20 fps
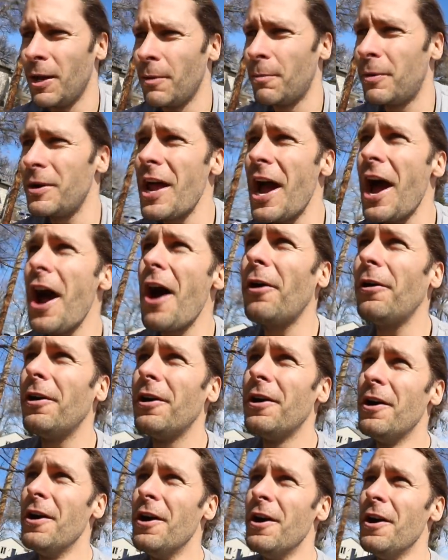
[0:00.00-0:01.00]
But now,
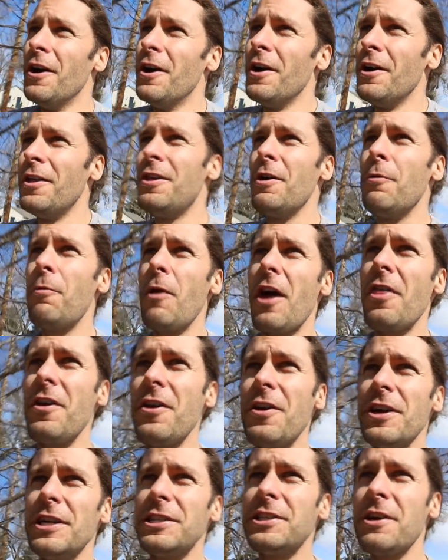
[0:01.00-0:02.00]
the
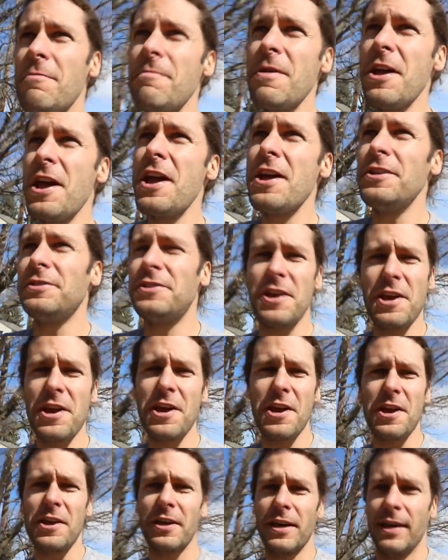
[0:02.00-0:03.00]
weather is
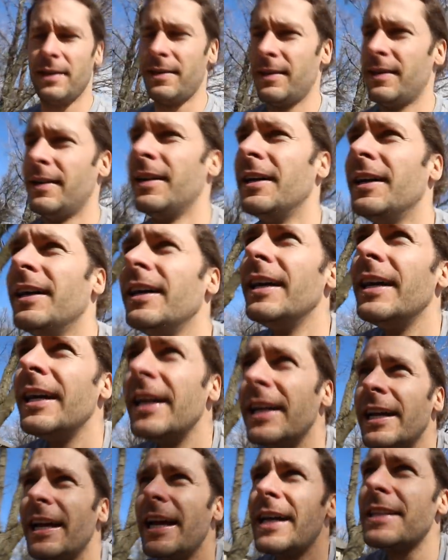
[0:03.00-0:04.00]

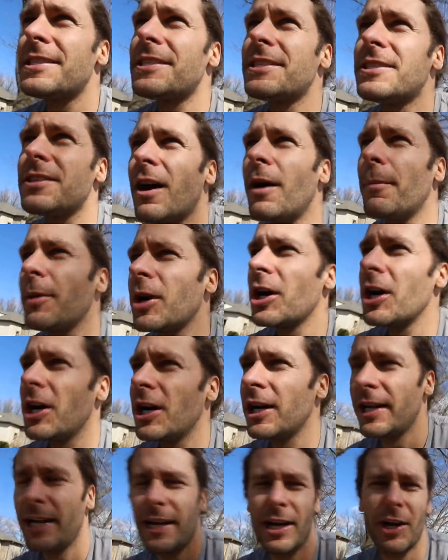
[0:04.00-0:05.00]
amazing. It's summer,
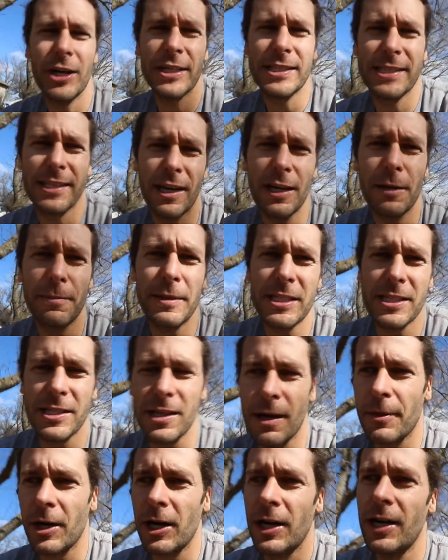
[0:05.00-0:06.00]
or it's gonna be
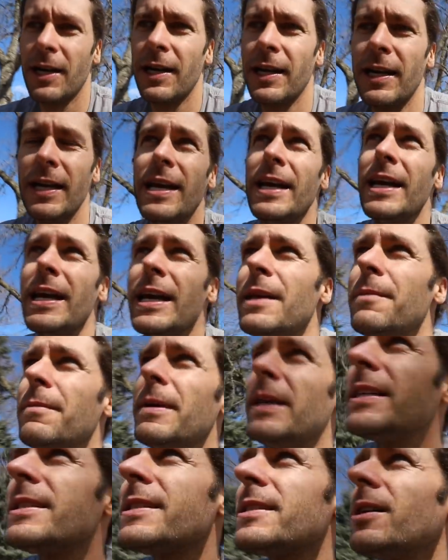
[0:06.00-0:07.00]
summer in
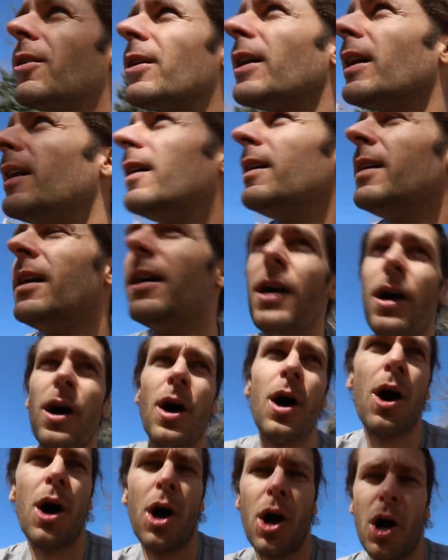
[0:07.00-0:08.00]
Minnesota.
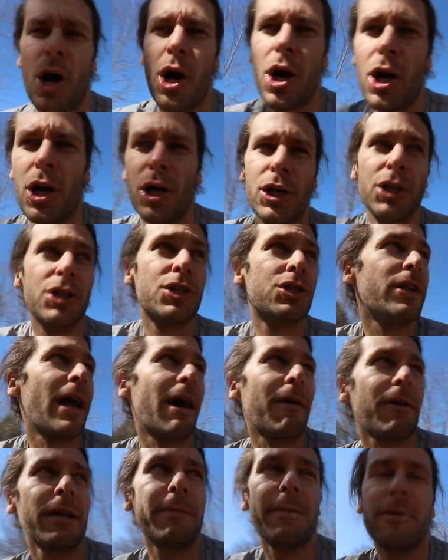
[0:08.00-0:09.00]
So
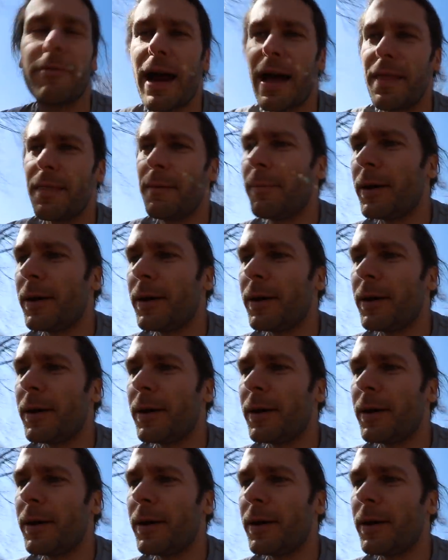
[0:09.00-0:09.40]
now we're gonna be riding the